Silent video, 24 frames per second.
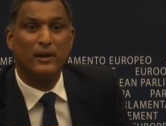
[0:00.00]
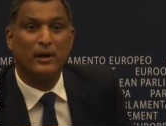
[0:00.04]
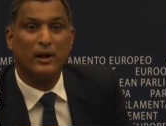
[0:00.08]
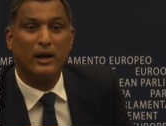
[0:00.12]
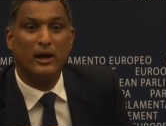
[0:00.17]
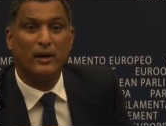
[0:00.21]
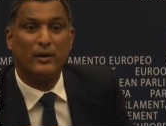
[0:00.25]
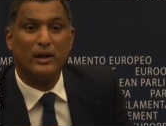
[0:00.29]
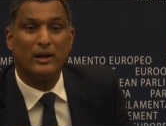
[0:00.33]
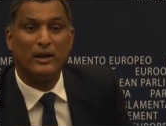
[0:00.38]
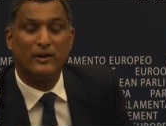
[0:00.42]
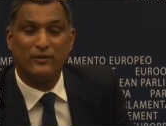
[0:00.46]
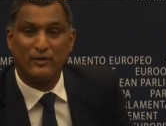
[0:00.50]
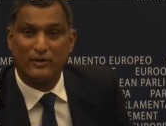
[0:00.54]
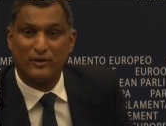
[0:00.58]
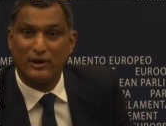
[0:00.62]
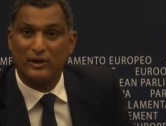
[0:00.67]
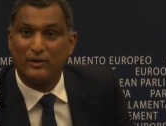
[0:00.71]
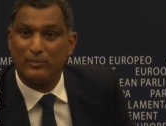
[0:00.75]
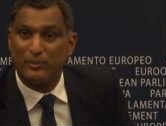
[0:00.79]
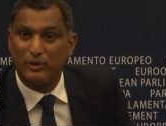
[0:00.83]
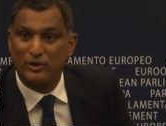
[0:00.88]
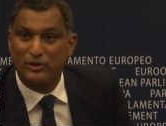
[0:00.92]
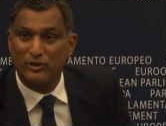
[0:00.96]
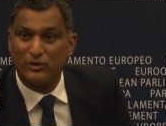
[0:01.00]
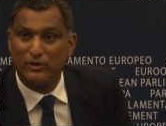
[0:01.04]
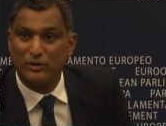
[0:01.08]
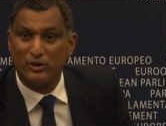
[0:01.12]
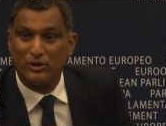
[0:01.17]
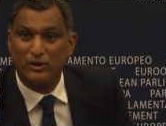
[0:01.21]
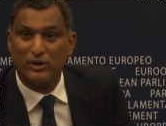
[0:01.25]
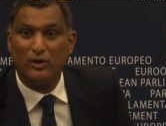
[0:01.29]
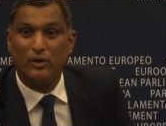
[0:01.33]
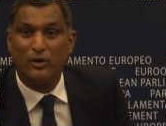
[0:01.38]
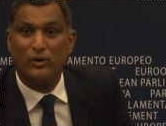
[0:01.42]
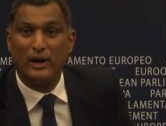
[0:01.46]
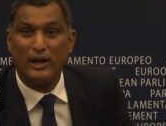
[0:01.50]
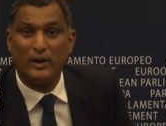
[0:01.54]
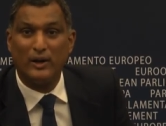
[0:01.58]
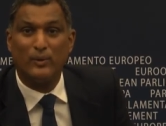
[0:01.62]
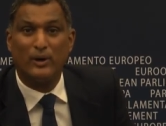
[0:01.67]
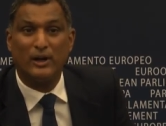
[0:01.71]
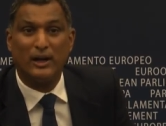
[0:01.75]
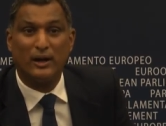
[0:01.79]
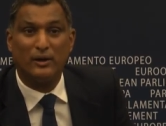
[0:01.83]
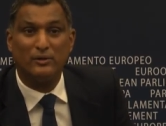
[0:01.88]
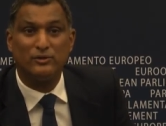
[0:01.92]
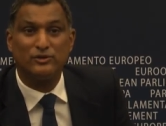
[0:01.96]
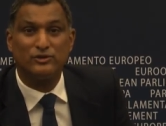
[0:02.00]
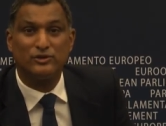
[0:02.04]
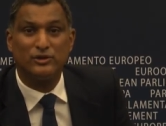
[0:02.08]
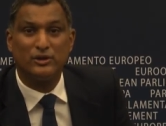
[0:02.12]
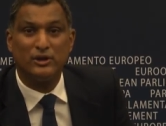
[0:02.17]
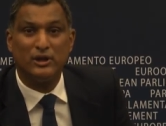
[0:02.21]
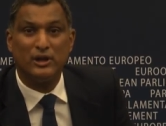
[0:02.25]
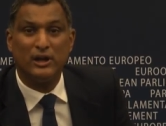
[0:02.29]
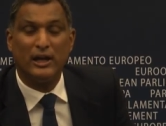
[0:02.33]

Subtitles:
and if it is Mr. Juncker or anyone else,